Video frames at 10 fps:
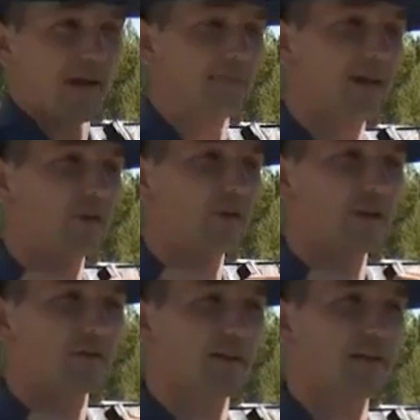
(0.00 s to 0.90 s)
And then the
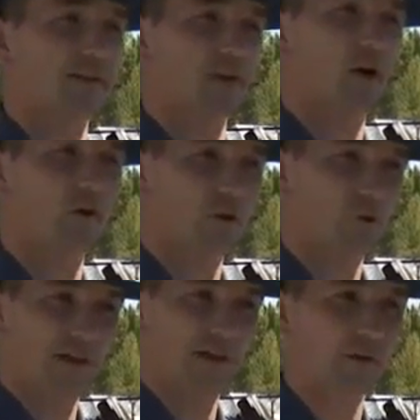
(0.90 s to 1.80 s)
only thing is the collar
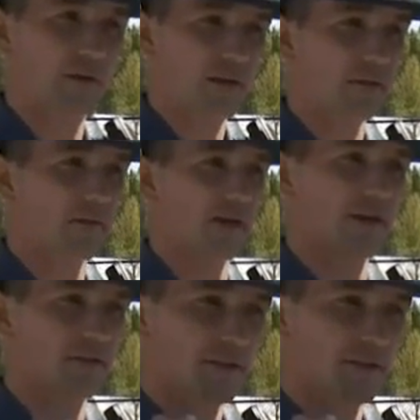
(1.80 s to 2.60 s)
will be underneath, and I